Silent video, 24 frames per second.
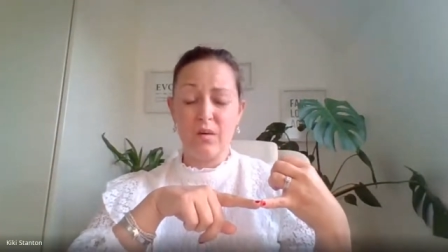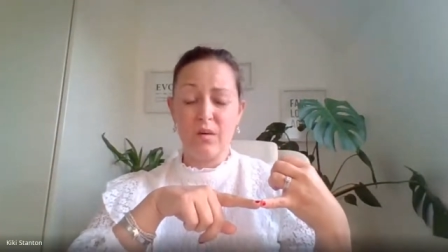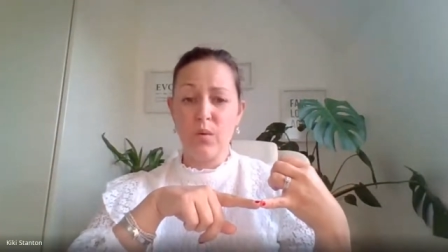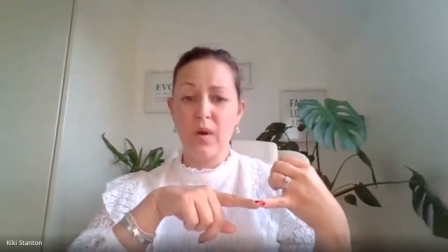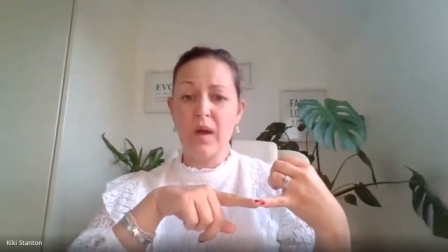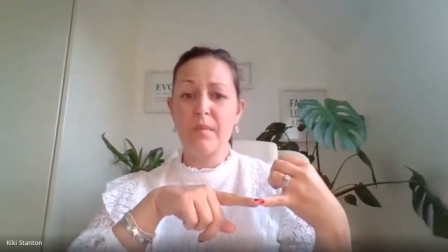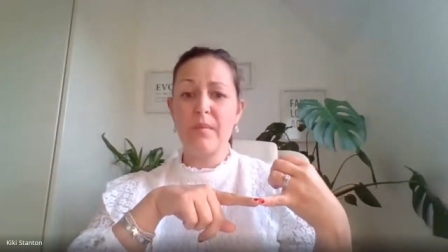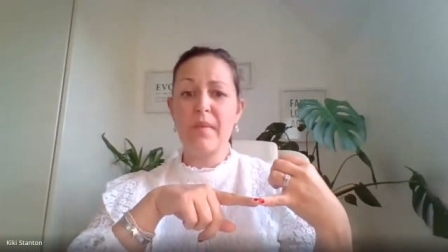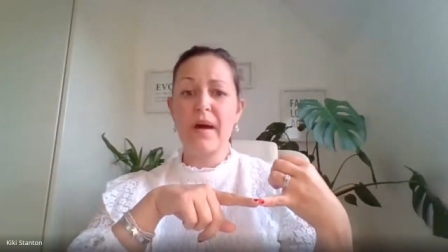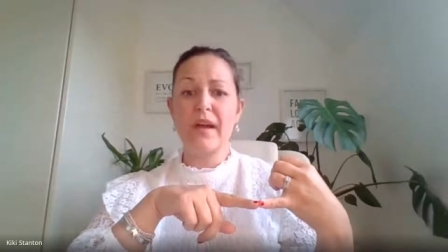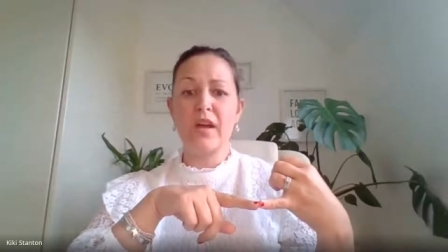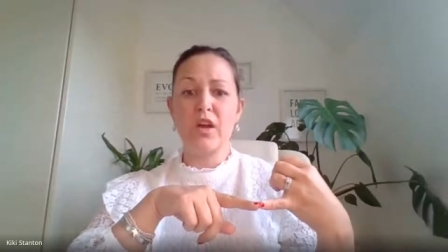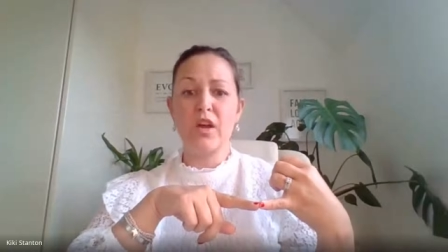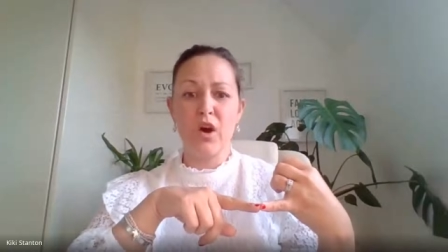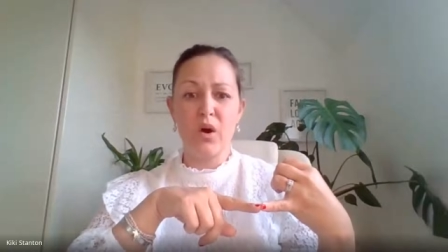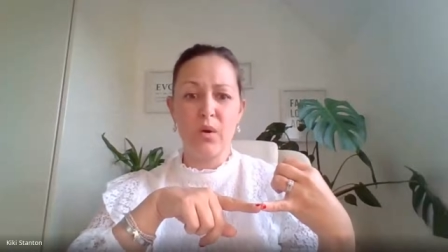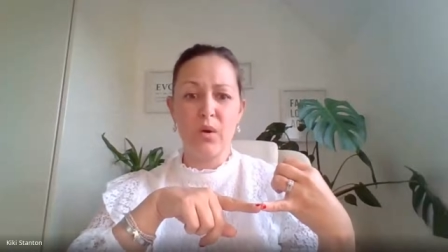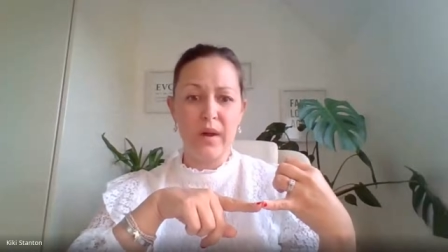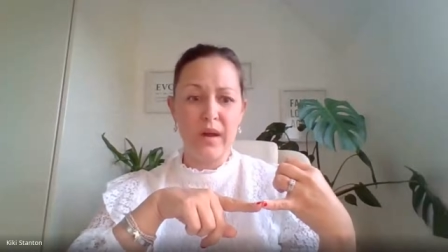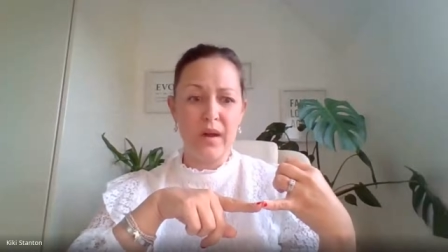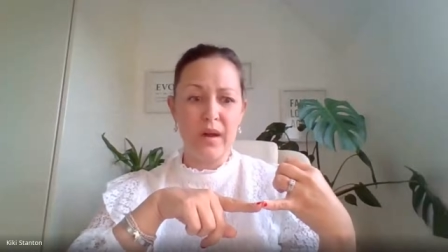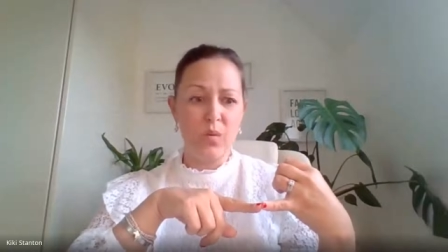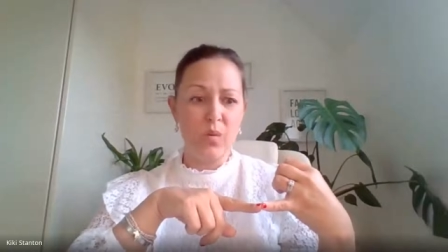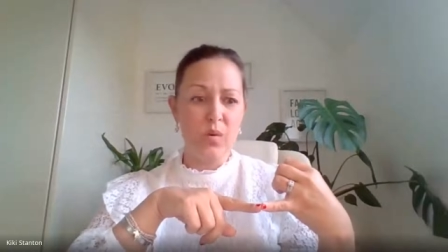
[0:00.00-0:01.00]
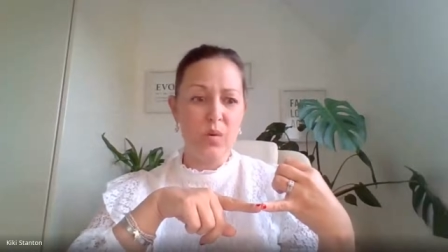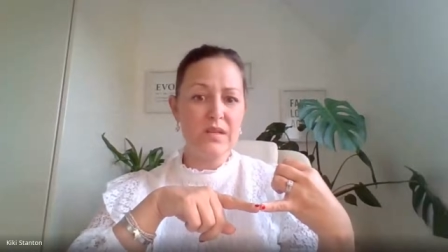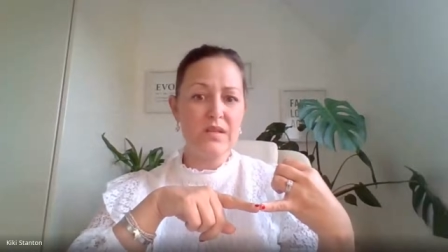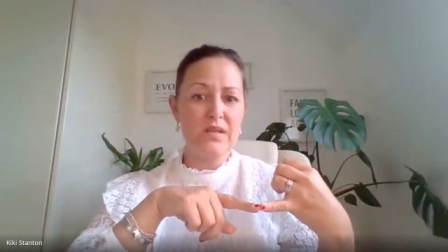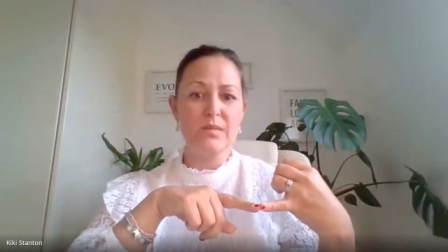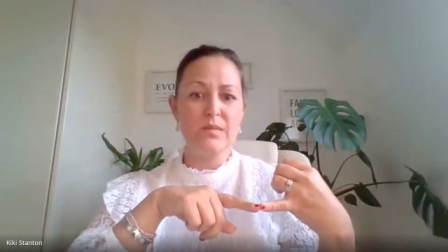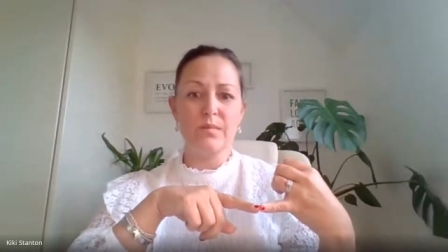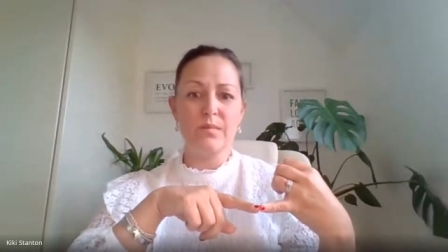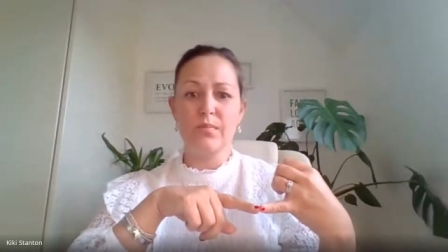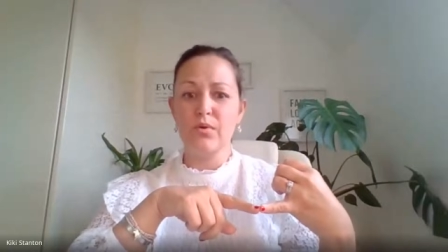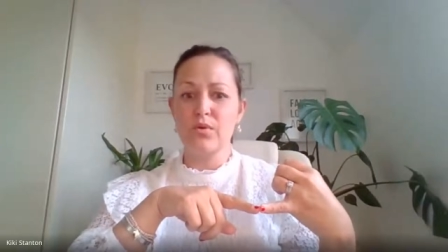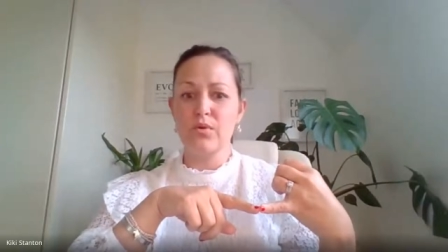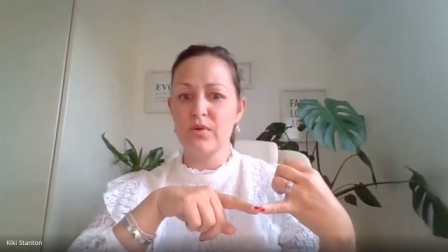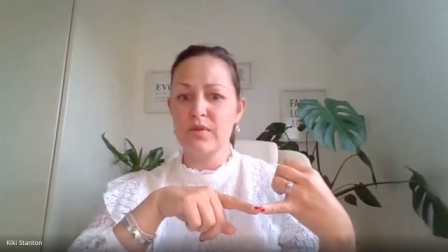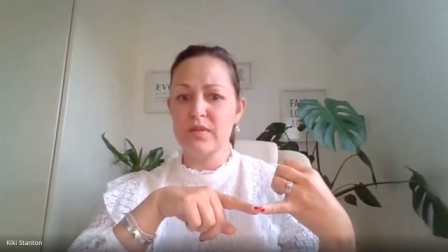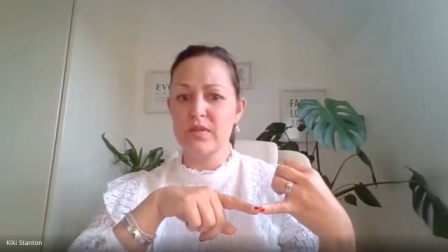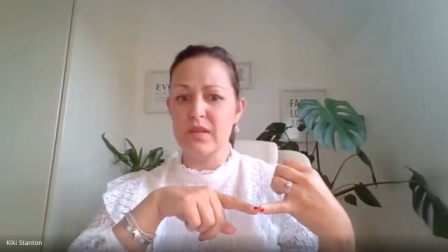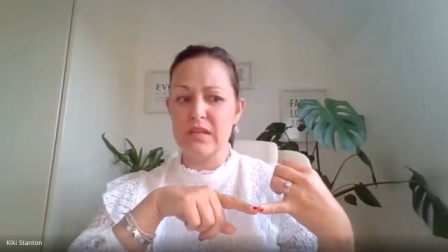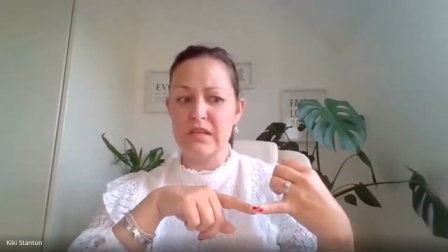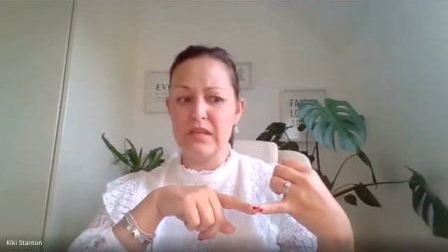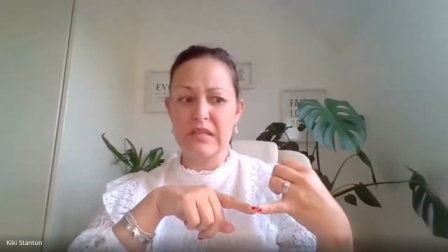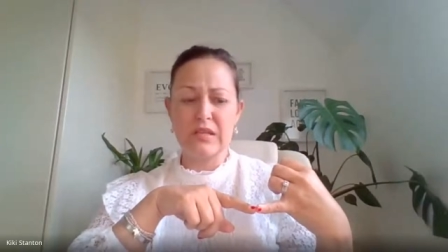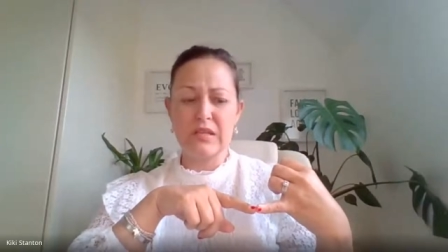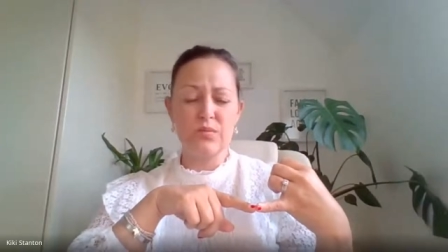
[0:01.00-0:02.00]
Where am I going? What's
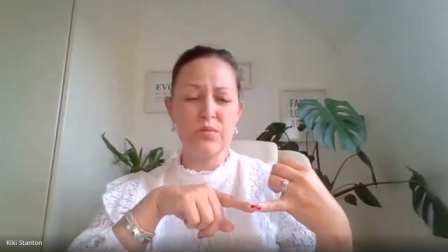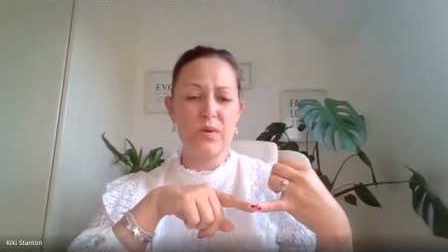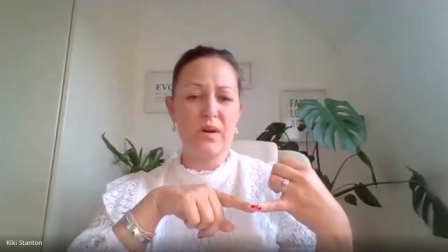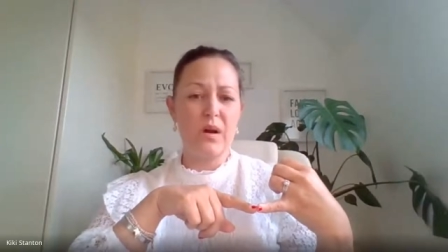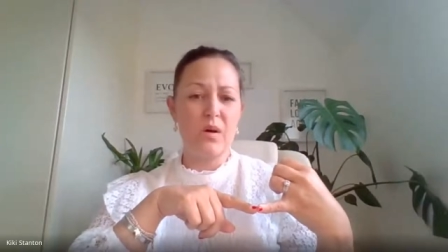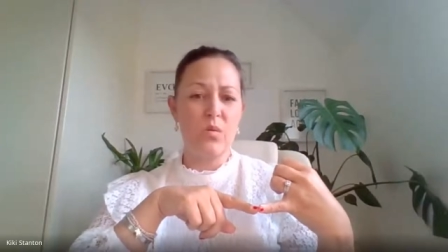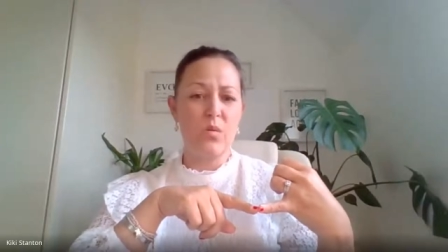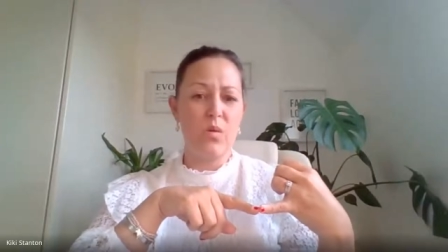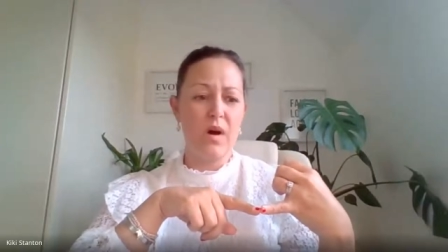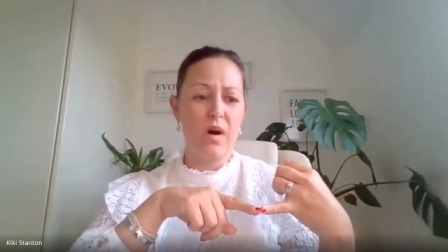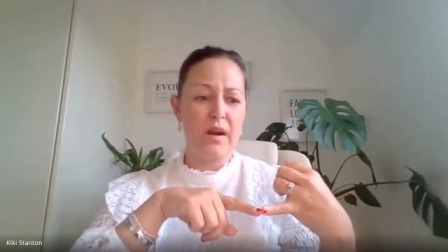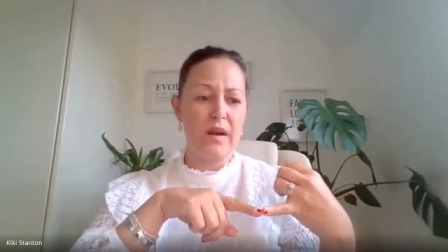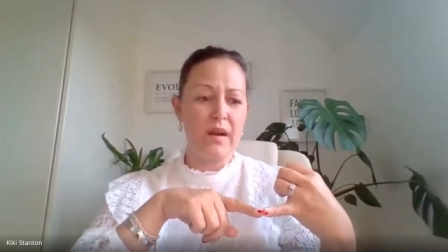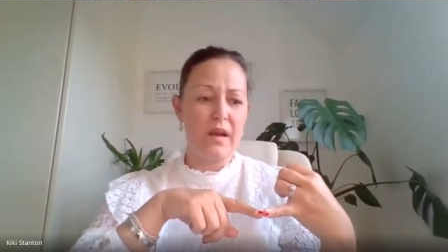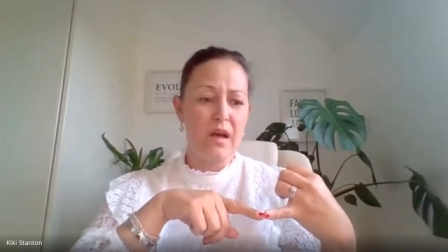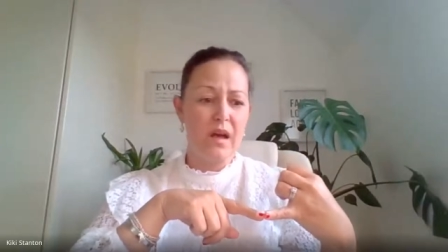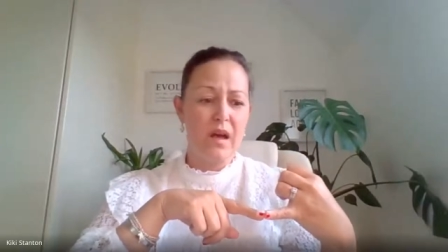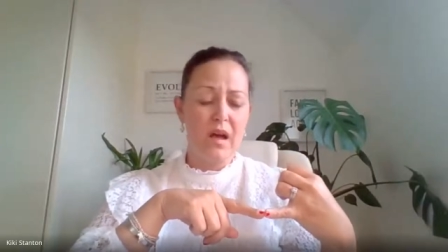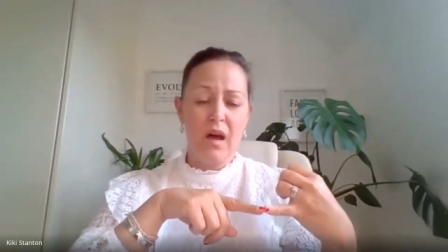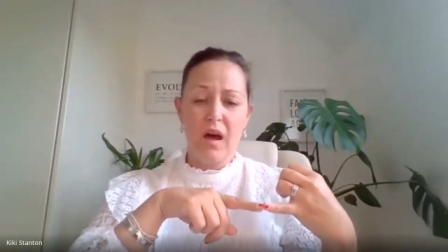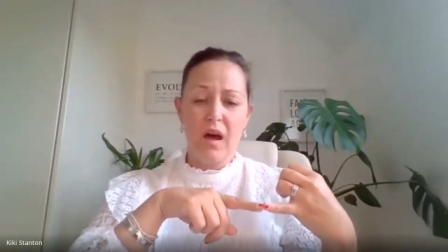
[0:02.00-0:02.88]
important? Is this what I want?